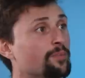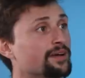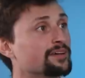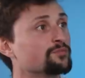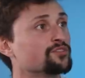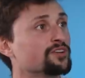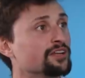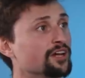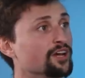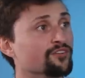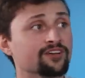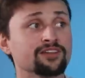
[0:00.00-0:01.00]
the bike turning
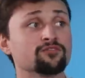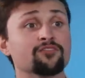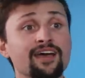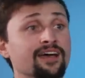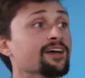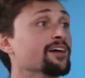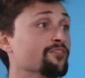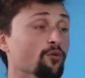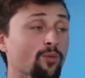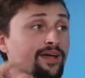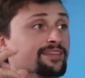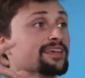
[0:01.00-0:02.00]
over, and there the
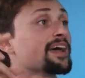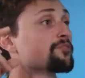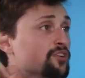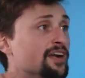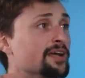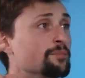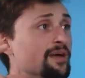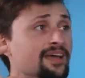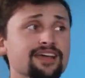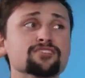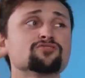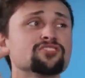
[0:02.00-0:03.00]
weight at the rim
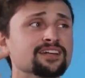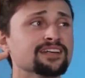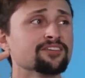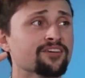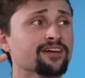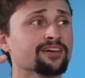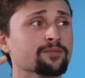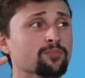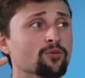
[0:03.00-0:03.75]
is really very